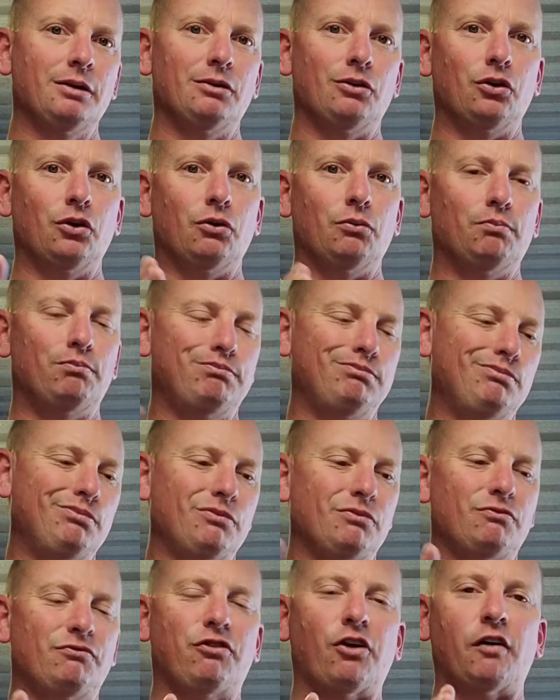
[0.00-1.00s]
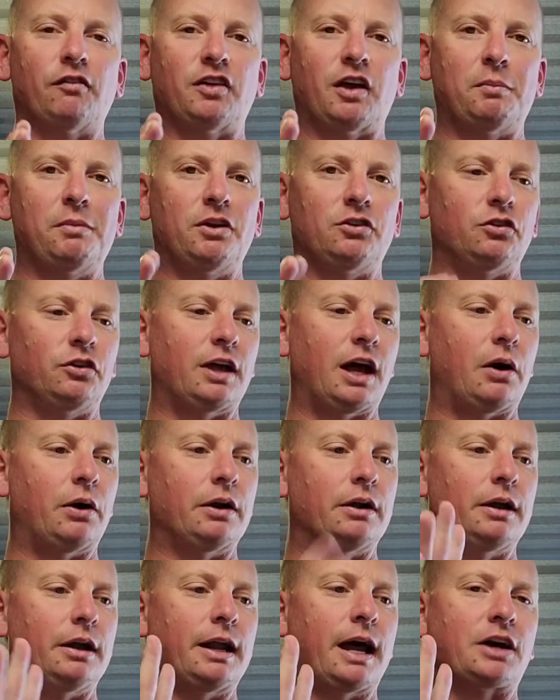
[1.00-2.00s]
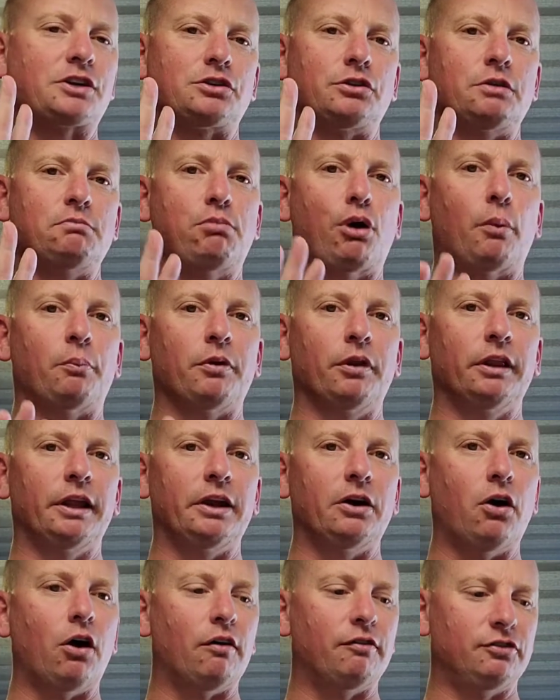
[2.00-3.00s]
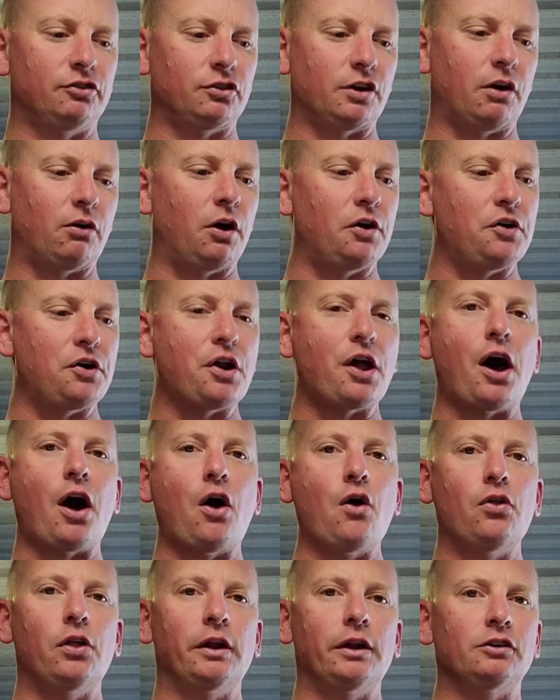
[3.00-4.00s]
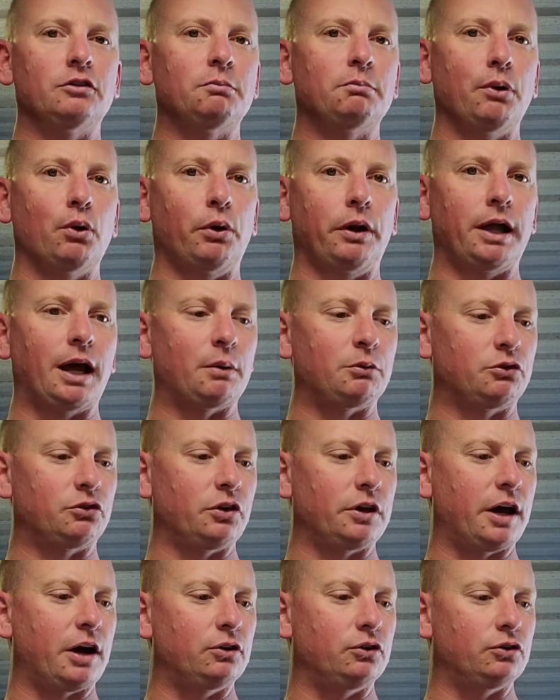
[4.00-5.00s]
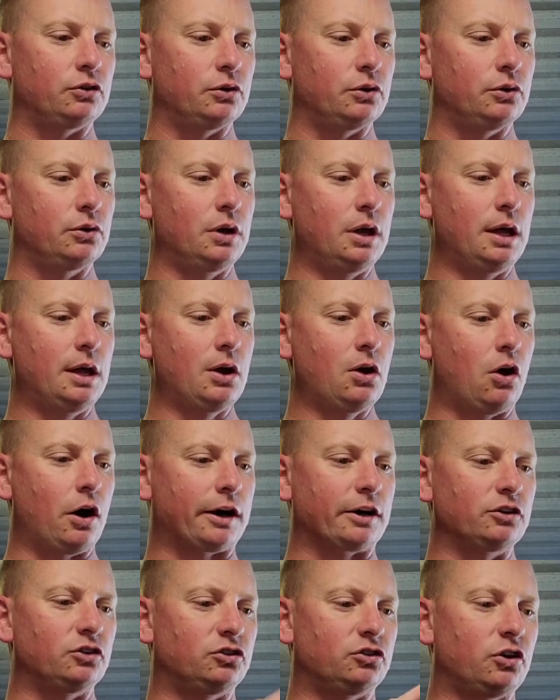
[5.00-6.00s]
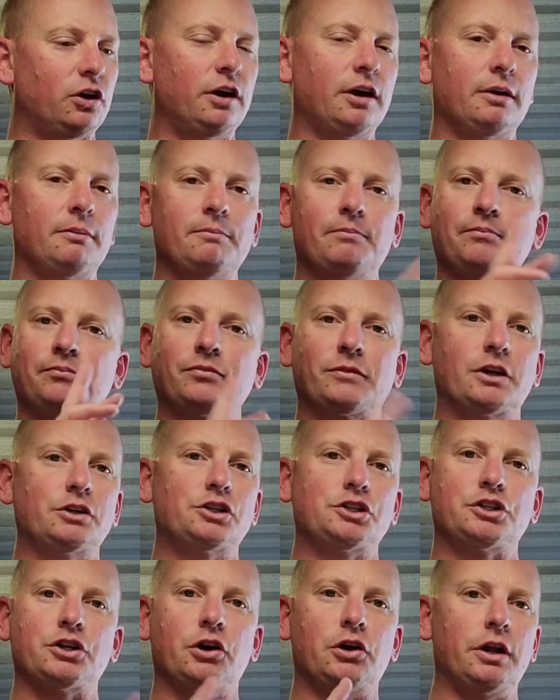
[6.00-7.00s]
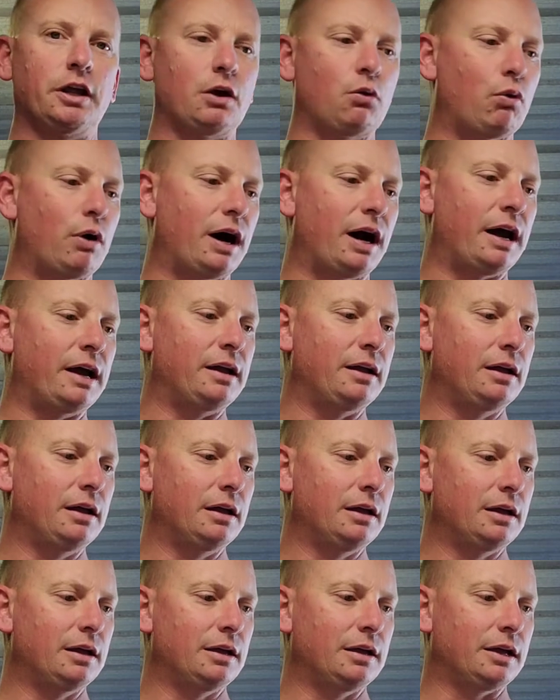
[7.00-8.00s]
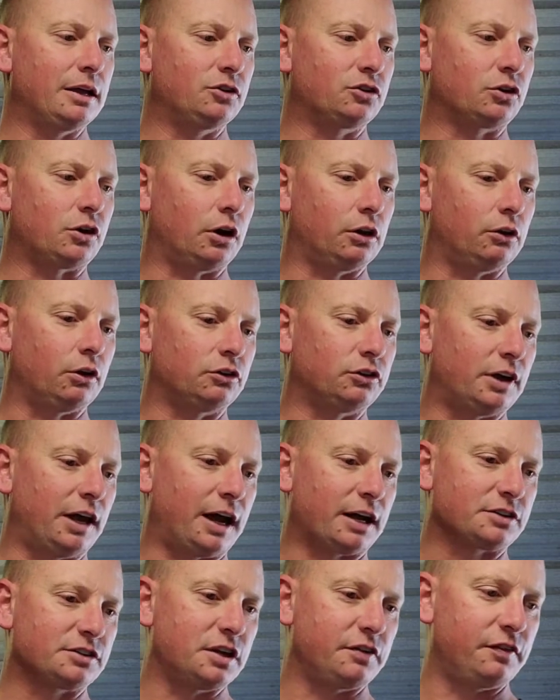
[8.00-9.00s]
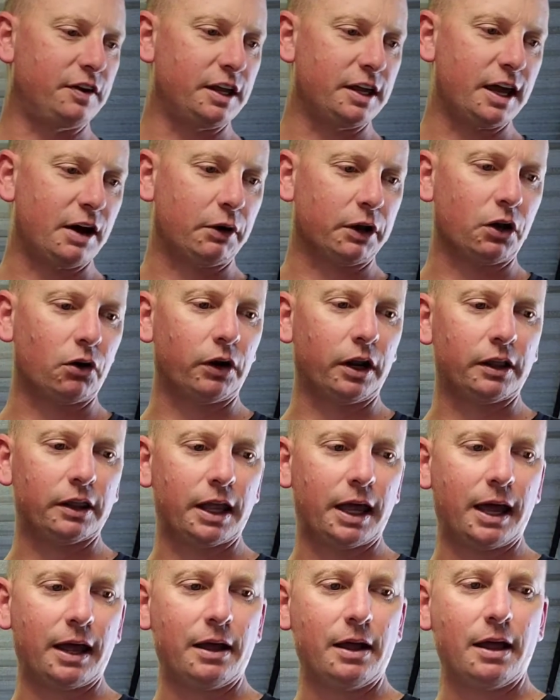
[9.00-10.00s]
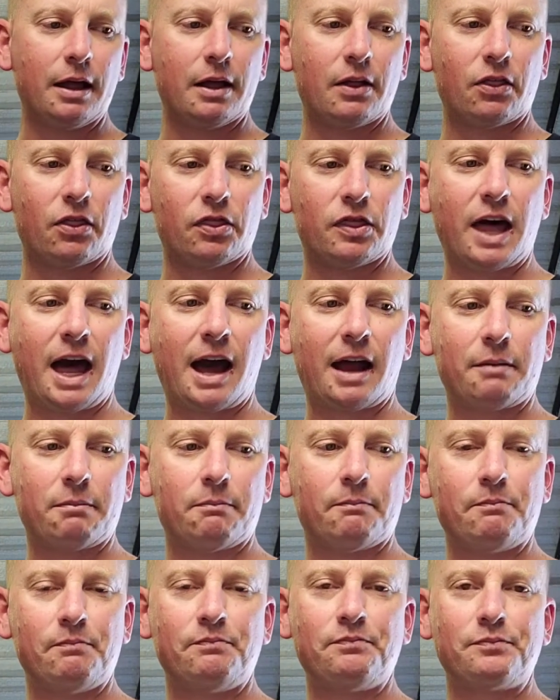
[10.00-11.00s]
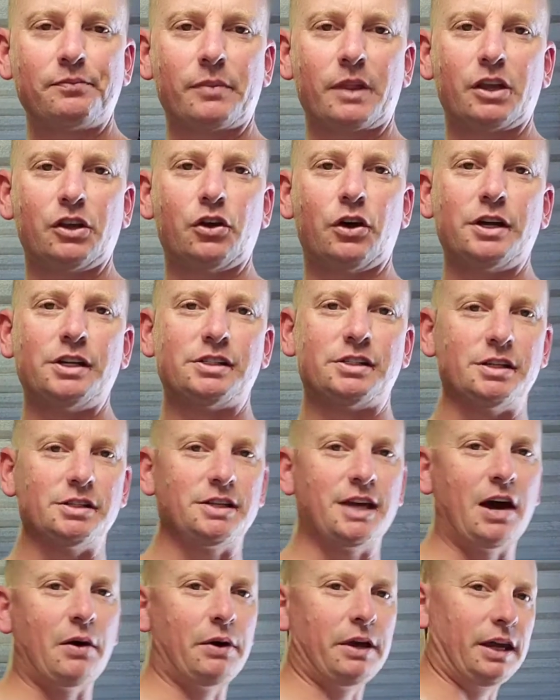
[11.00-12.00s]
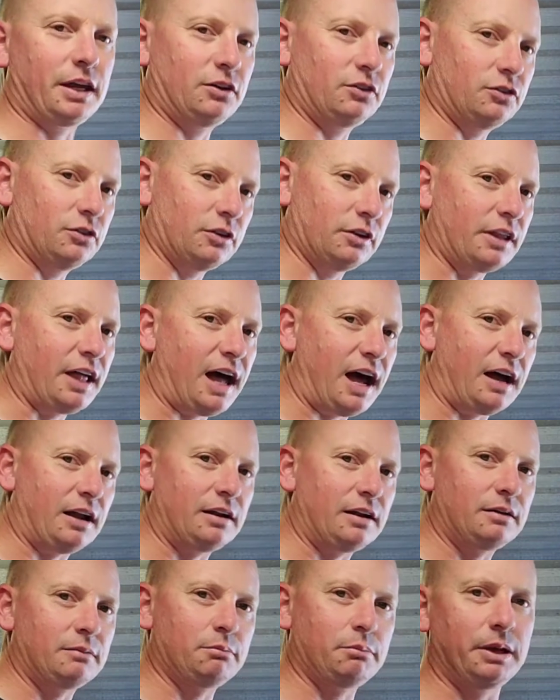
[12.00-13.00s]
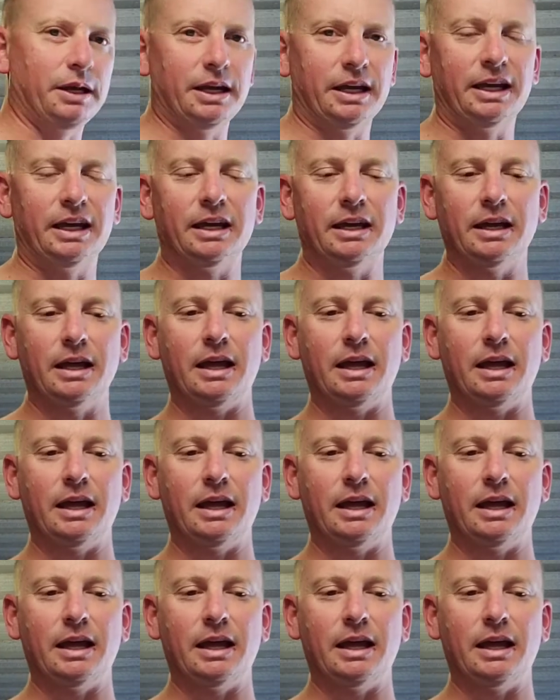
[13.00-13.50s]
or 5-10 minutes ago, it actually popped the lid off. So I know that it's building up CO2. I can see it. It's churning away. It's got lots of activity going on in there. That yeast is going into that beer,